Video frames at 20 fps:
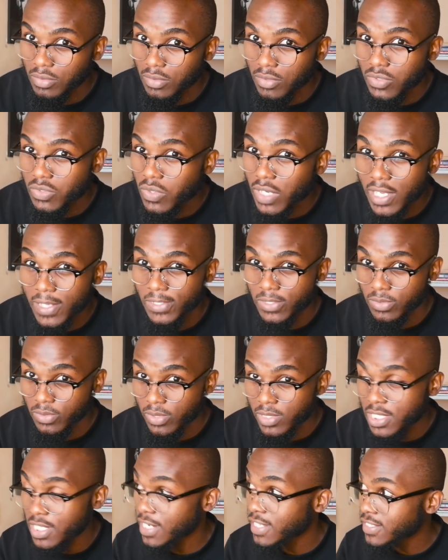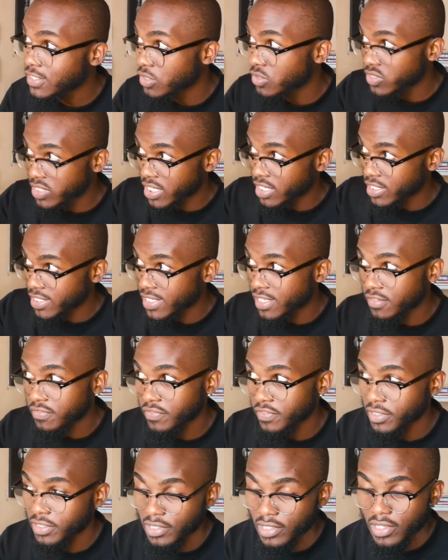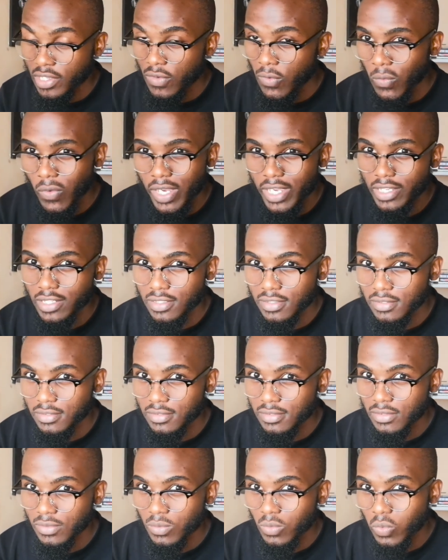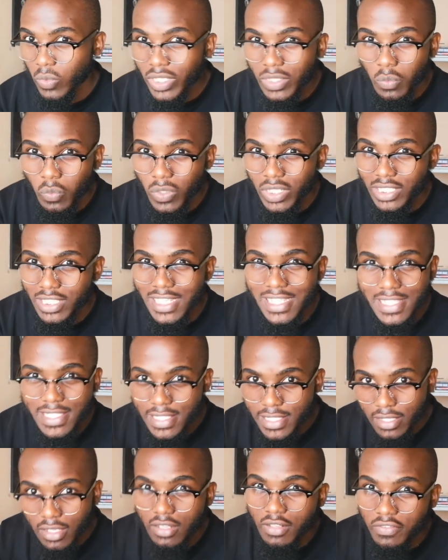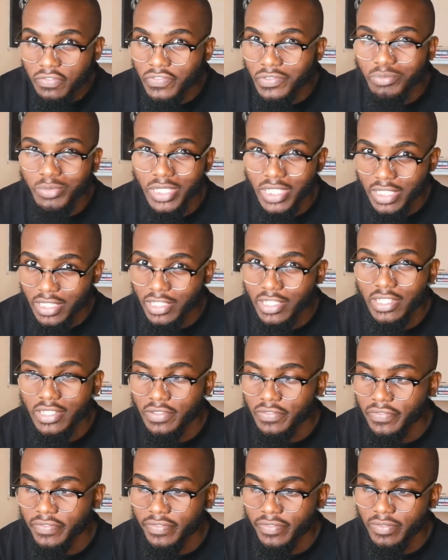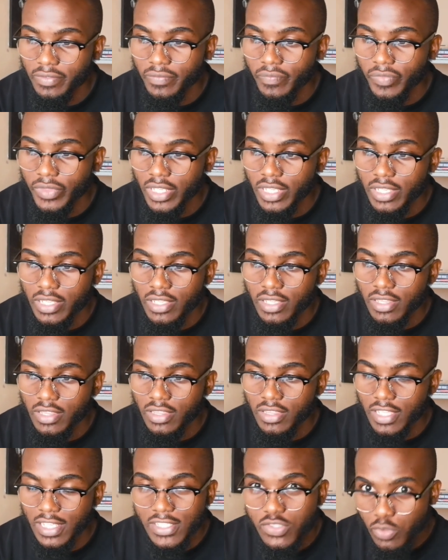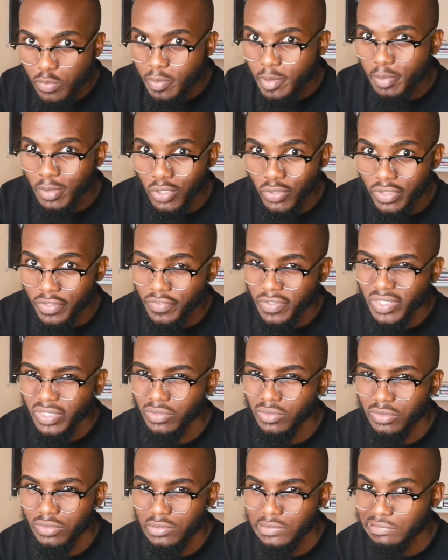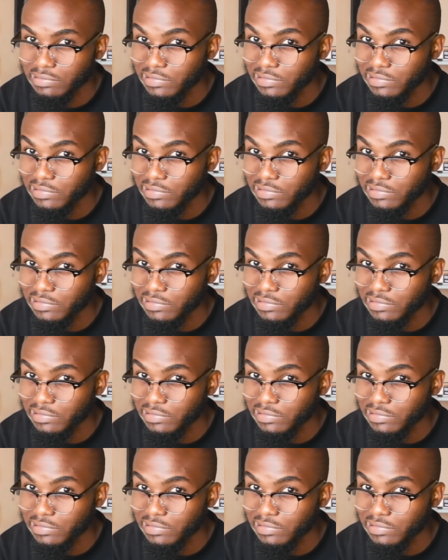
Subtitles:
Let's go take a selfie. While what does selfie mean then if there are two people on the photo?